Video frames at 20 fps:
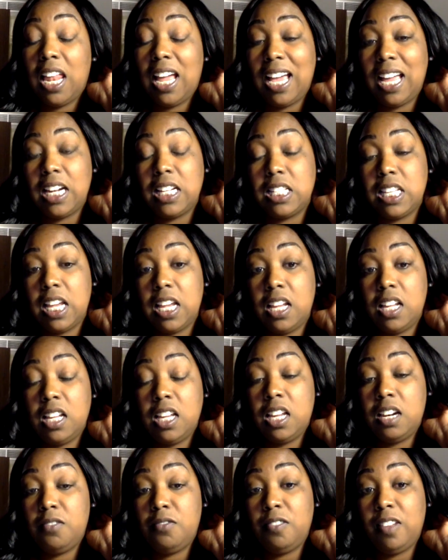I gotta
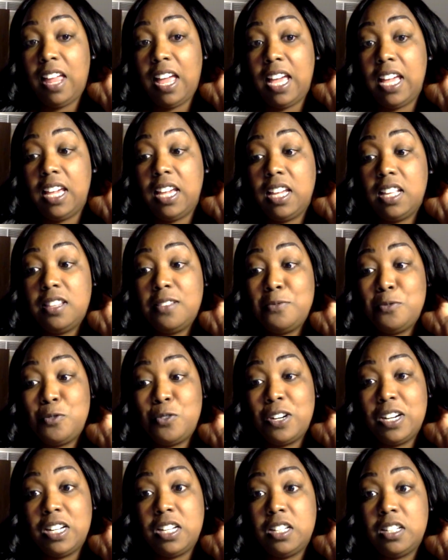get a flight in the
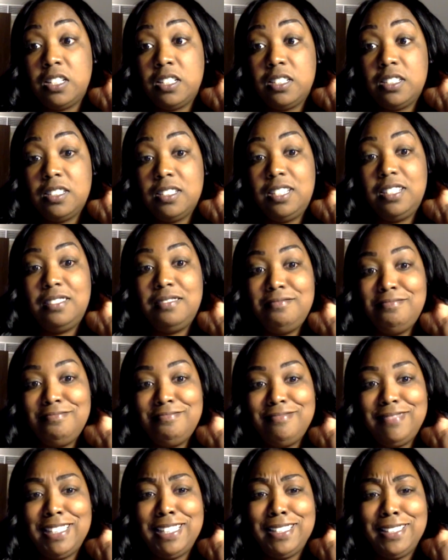morning
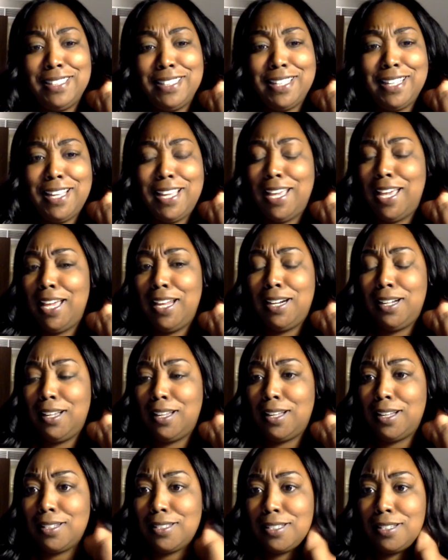at 8
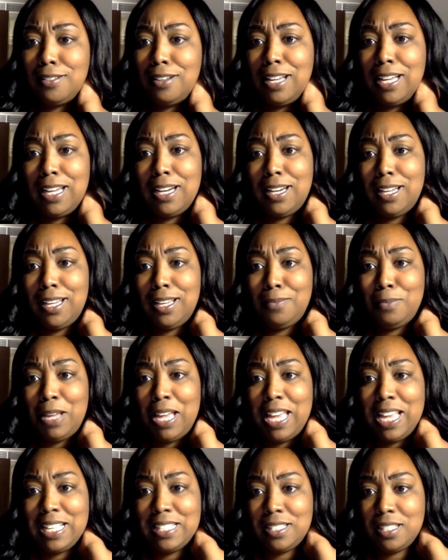o'clock, so I gotta get
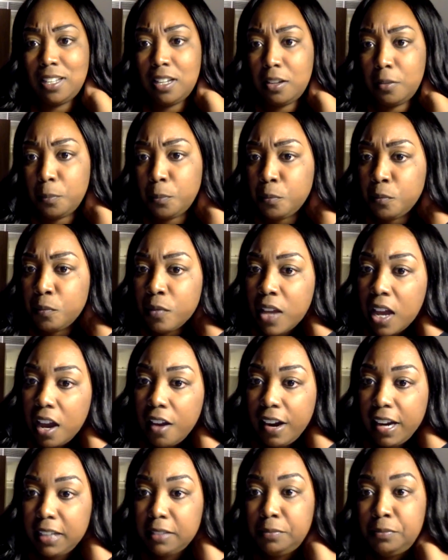my ass up. All
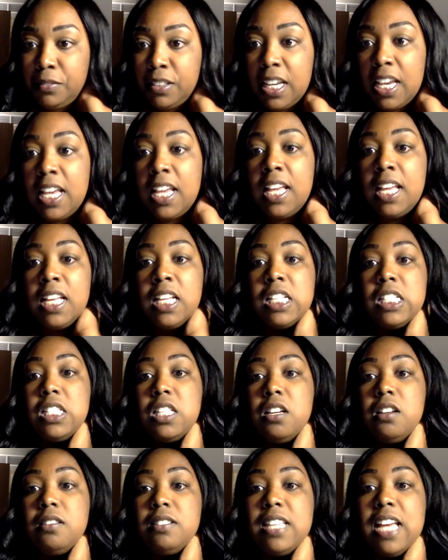right.
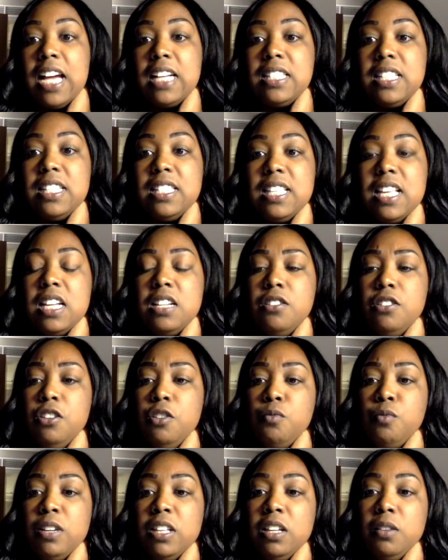So Toxic said, "Do
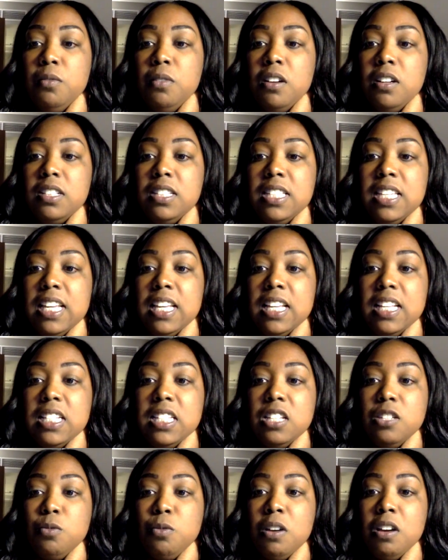you really work 10
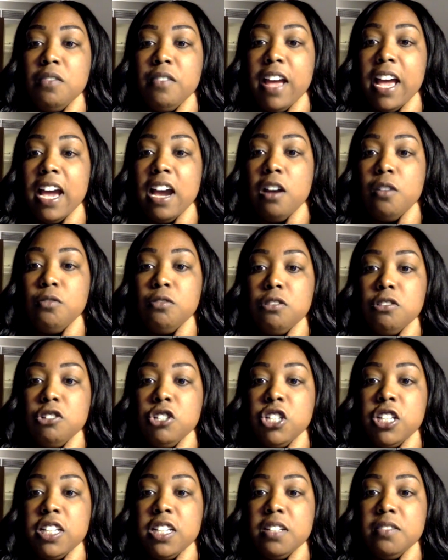to 12-hour
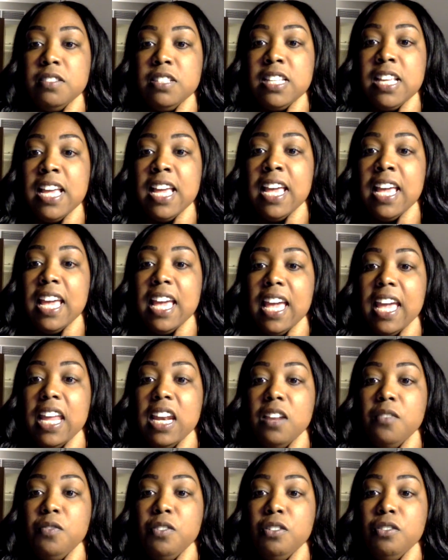shifts? And
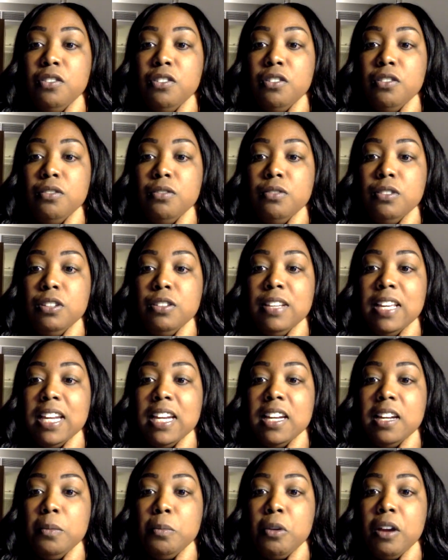if you do you get
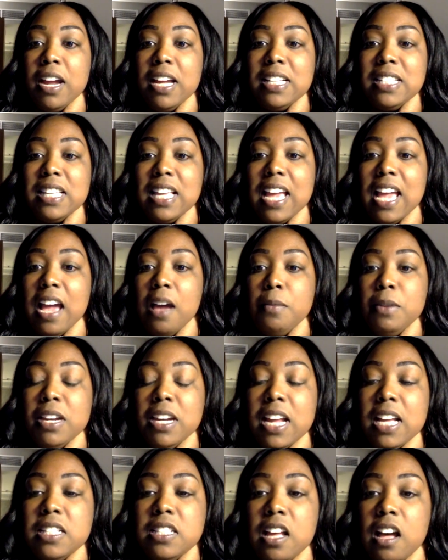any breaks and how many
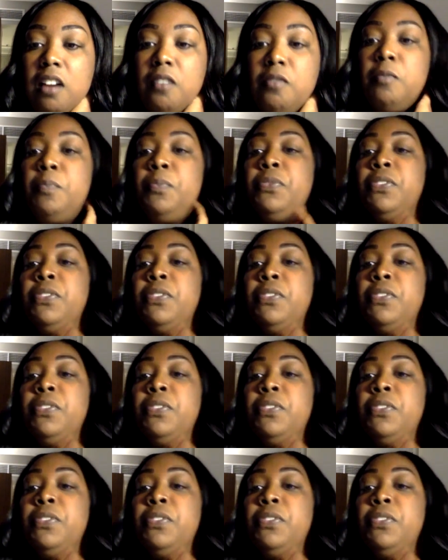days off?"